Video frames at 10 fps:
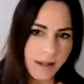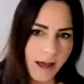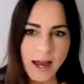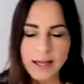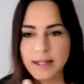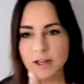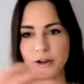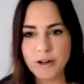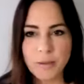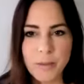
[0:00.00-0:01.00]
line that
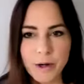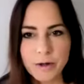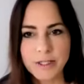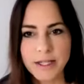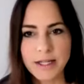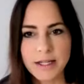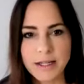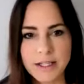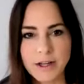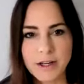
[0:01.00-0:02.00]
you're composing
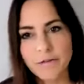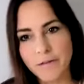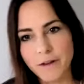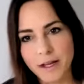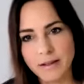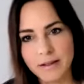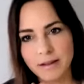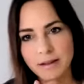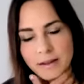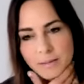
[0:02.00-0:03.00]
is going to fit
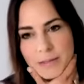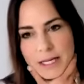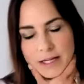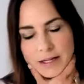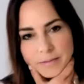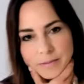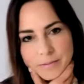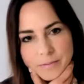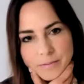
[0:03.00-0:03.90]
the medium?